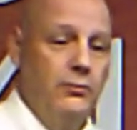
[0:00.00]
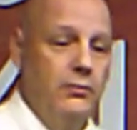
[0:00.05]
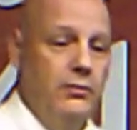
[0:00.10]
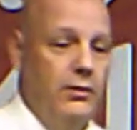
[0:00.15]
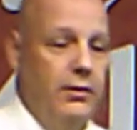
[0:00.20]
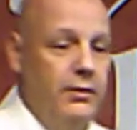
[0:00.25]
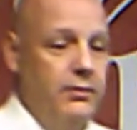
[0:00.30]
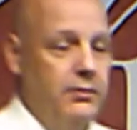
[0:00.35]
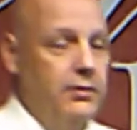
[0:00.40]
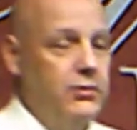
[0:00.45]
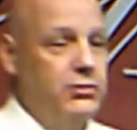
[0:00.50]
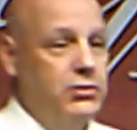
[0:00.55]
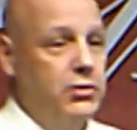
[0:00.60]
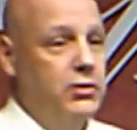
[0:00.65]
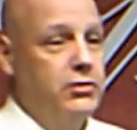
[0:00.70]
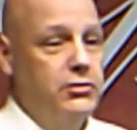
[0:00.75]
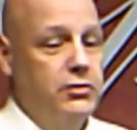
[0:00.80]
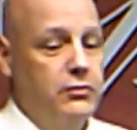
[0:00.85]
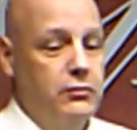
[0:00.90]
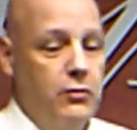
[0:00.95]
the, the
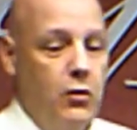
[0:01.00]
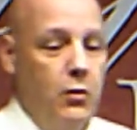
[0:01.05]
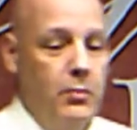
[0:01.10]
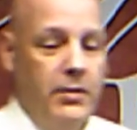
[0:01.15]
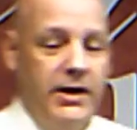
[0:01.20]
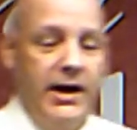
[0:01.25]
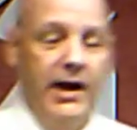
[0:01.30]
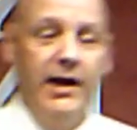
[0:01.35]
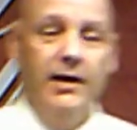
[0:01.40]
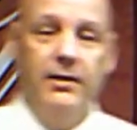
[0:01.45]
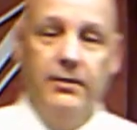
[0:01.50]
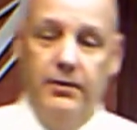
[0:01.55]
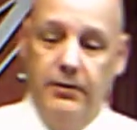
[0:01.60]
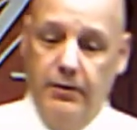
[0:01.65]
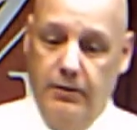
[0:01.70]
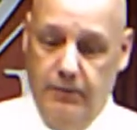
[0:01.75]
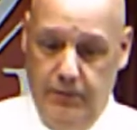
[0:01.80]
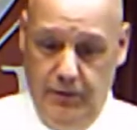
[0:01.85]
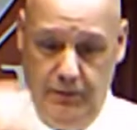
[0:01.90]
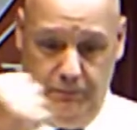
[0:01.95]
Church of Rome can,
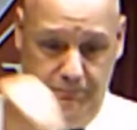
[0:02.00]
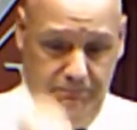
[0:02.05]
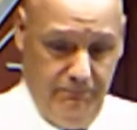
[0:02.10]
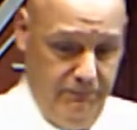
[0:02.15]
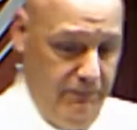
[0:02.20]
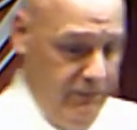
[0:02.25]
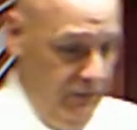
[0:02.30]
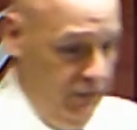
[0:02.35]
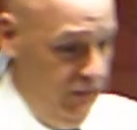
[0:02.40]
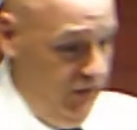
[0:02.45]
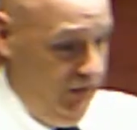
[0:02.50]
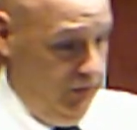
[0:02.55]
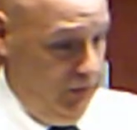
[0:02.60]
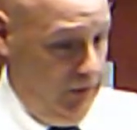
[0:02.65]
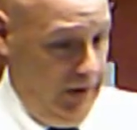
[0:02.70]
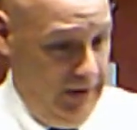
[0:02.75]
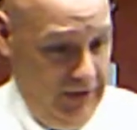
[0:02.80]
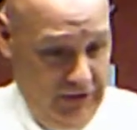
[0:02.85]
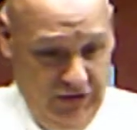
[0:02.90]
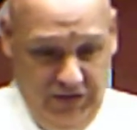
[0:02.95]
they're, they're
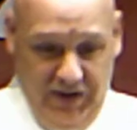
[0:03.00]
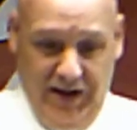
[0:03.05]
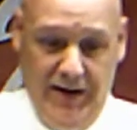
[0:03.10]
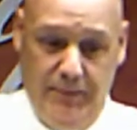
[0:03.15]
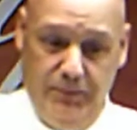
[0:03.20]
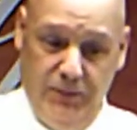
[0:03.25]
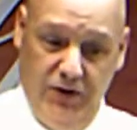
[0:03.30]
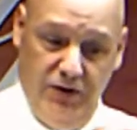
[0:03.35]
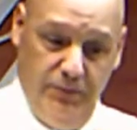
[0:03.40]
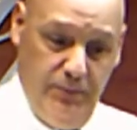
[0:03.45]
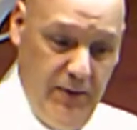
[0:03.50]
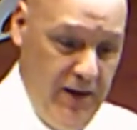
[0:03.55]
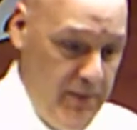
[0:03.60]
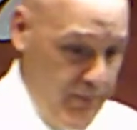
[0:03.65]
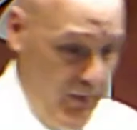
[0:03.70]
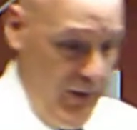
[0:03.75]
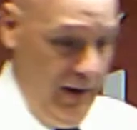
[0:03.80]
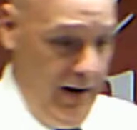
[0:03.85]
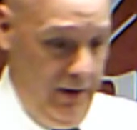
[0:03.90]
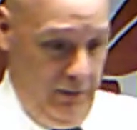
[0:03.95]
trying to stamp these
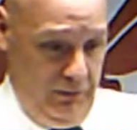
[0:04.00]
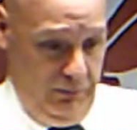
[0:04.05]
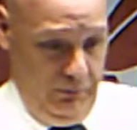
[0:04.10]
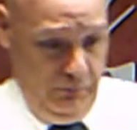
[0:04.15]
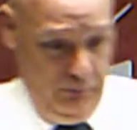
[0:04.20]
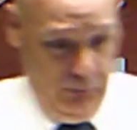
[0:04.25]
people out and